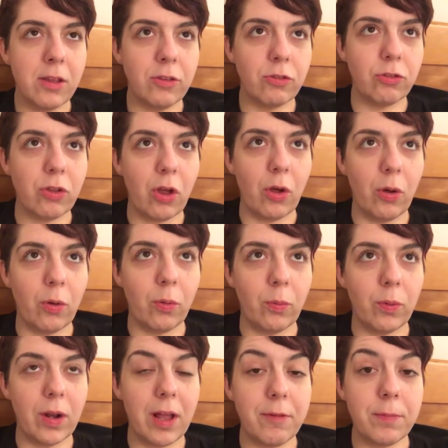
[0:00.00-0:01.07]
So
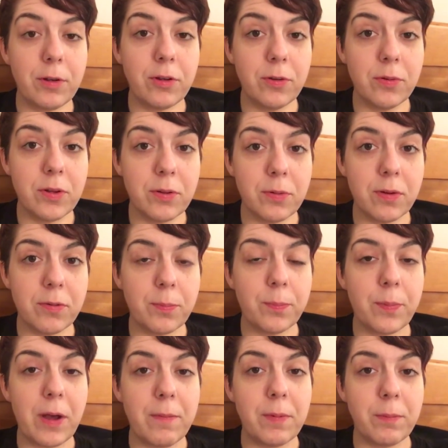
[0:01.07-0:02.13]
what I've been doing was
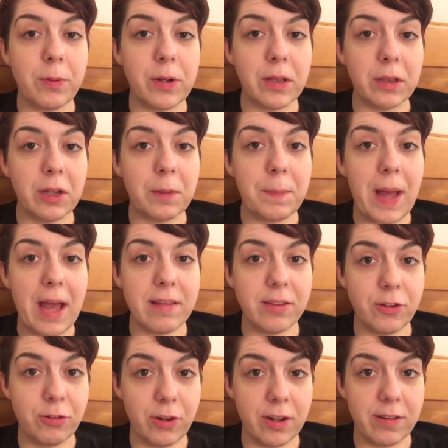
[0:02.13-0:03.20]
I've been putting a little
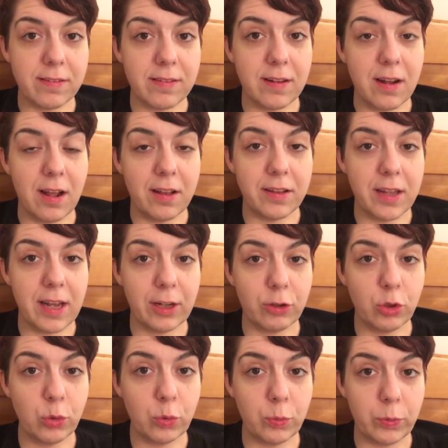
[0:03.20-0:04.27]
bacitracin on the
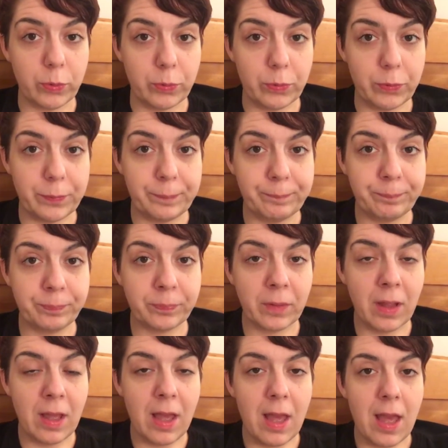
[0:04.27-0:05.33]
actual wound,
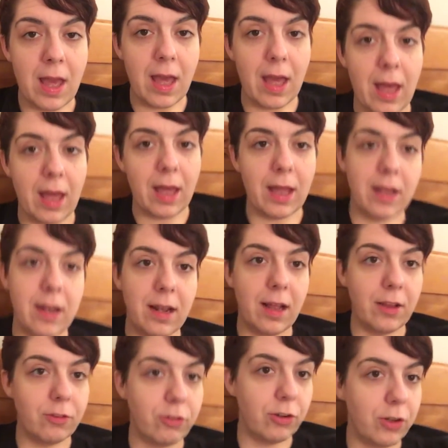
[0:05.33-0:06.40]
and
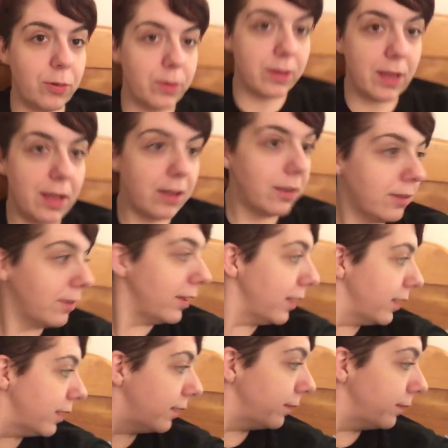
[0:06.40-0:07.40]
I'll show you what that looks like.